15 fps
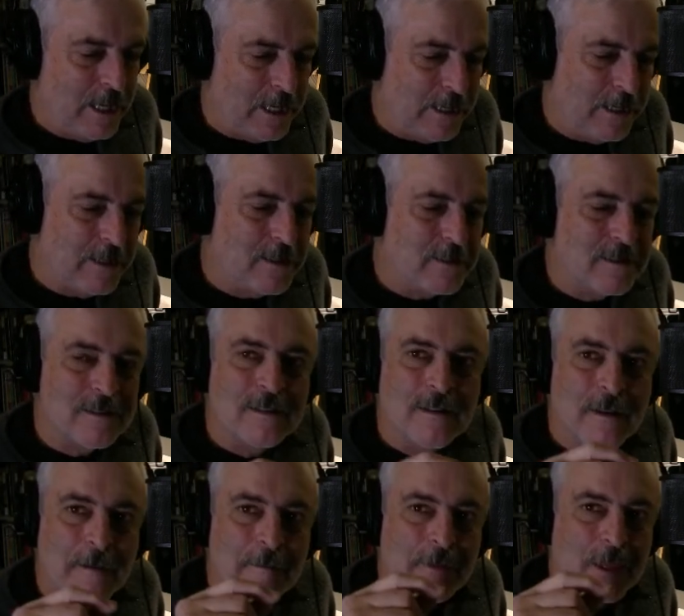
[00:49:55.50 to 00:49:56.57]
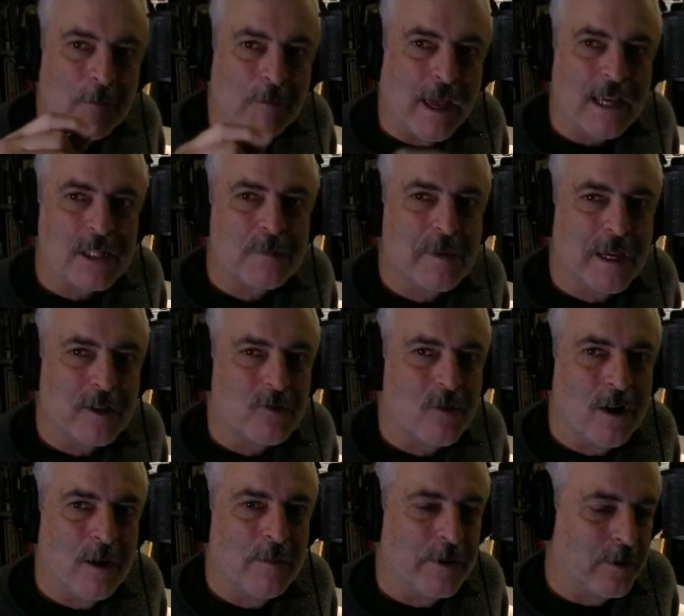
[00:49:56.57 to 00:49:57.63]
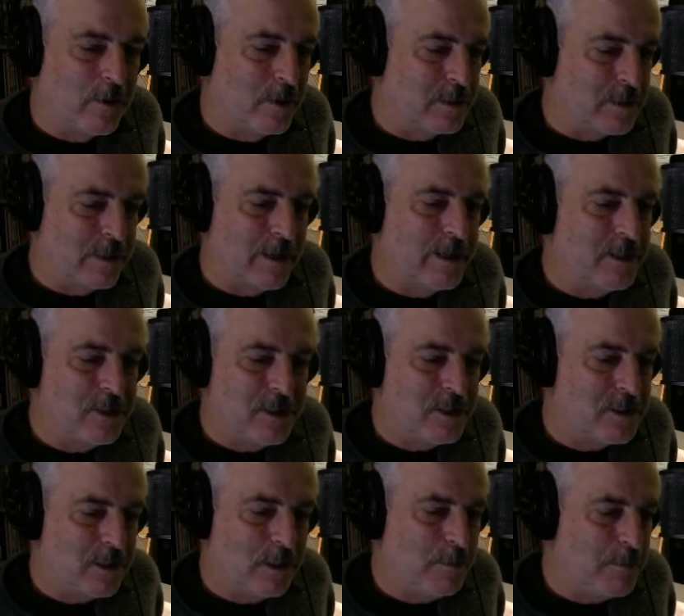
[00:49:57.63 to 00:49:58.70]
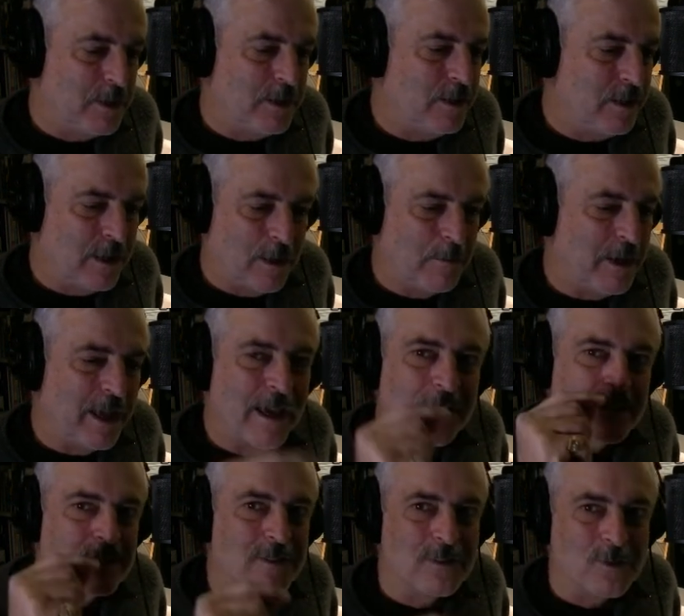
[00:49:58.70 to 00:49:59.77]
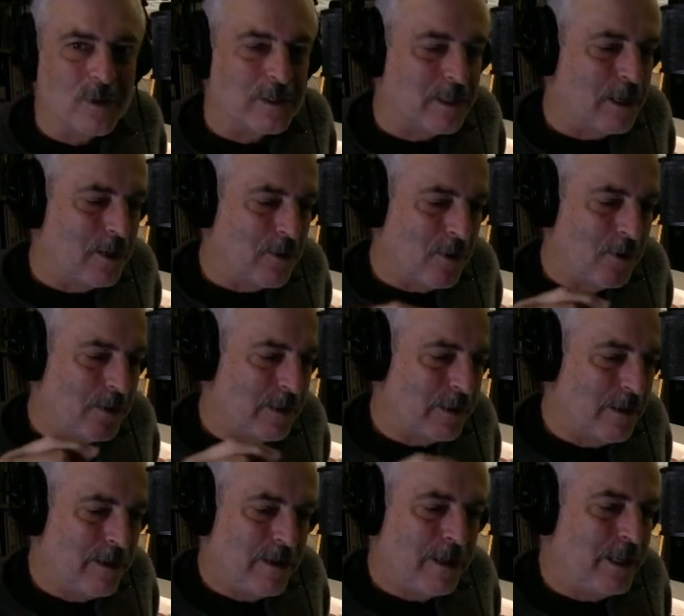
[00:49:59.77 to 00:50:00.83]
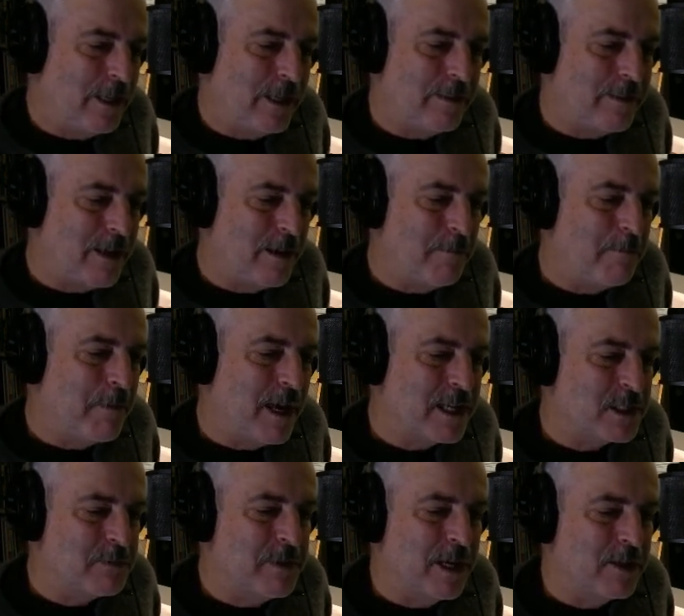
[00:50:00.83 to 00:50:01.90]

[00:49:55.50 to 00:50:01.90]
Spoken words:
In his mass spectrometer, it's an IGCP-MS is what they call it. In that mass